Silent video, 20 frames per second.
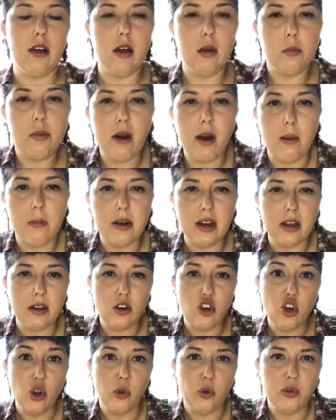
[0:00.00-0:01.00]
prominent
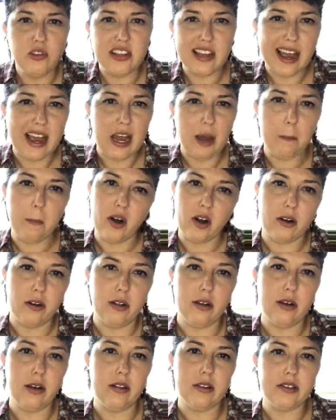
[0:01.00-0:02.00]
news app
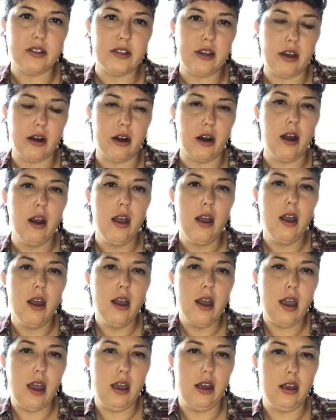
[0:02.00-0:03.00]
earlier this year,
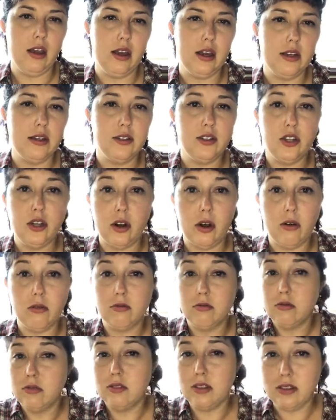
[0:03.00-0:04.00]
and you know,
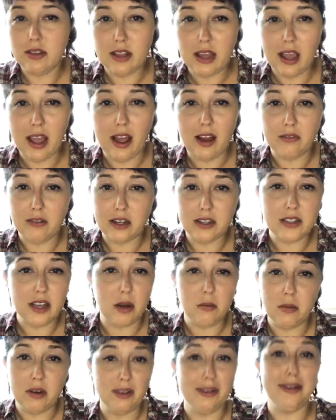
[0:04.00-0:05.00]
they have like
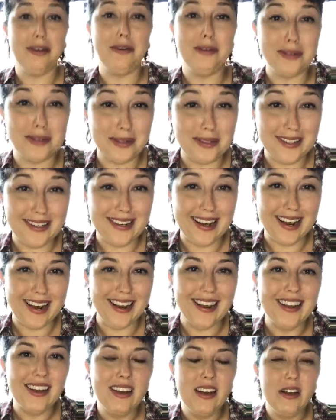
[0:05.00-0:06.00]
10 million users a
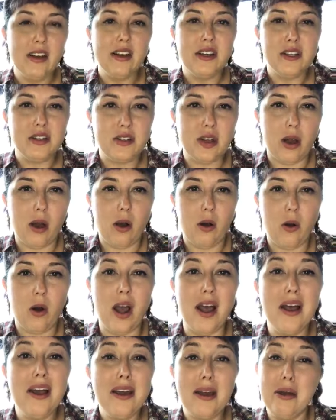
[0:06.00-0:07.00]
day. So
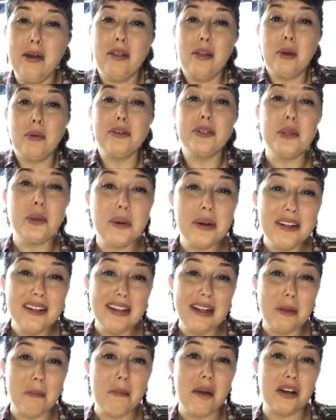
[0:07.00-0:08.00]
there was
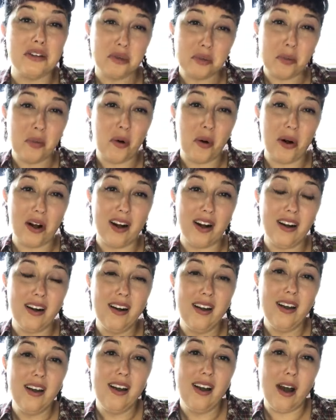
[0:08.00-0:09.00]
certainly much more
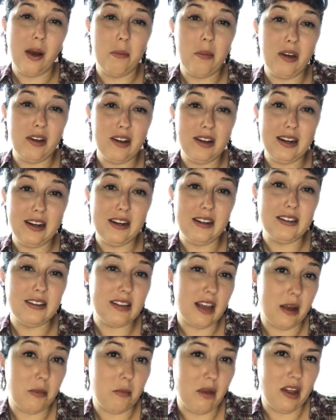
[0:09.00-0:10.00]
ability to
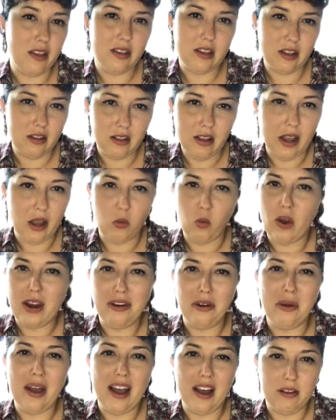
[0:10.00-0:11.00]
segment than like when
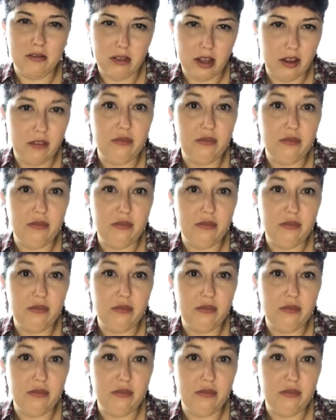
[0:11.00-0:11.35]
you have like